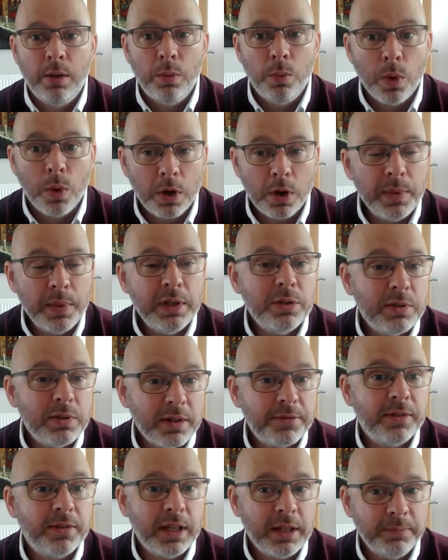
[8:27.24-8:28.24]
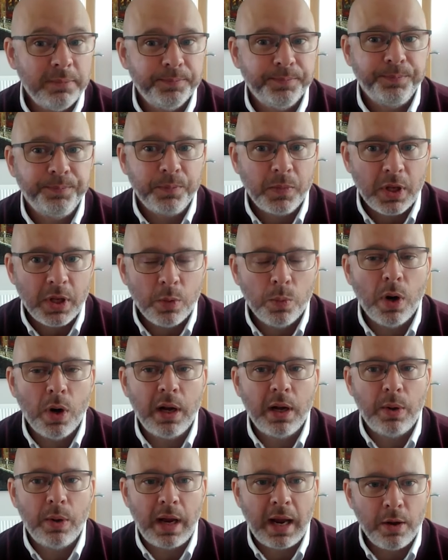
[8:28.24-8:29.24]
what can we do differently.
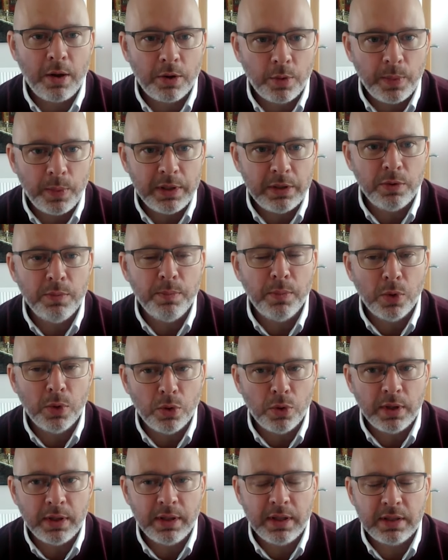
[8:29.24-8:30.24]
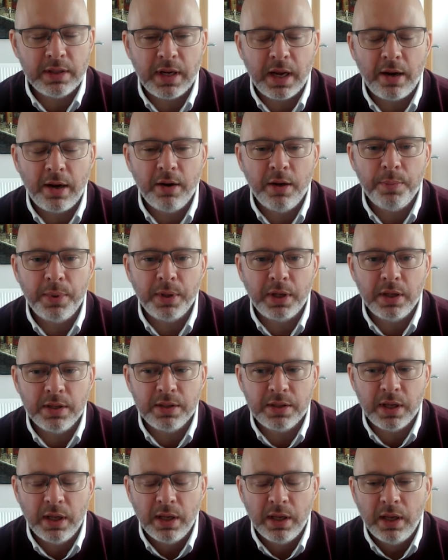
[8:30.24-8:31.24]
How can we do more in this area,
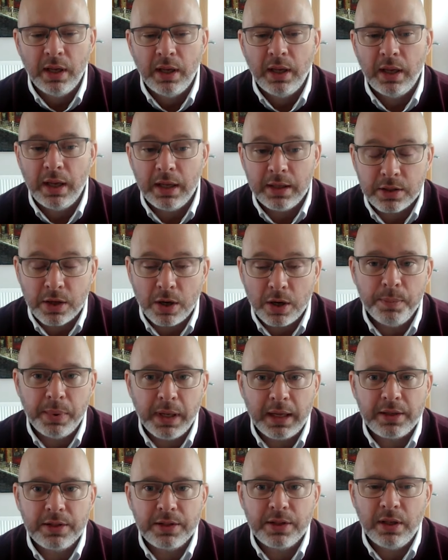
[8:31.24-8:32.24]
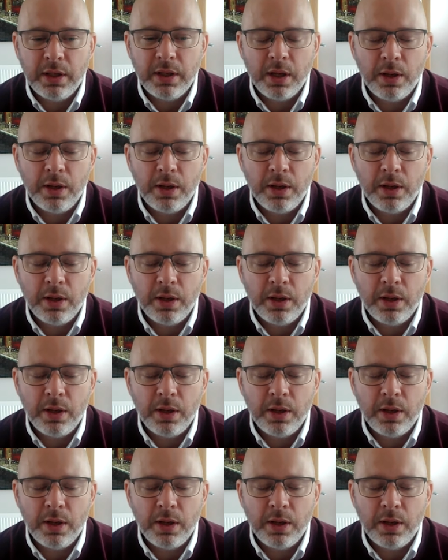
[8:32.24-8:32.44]
because it's complex.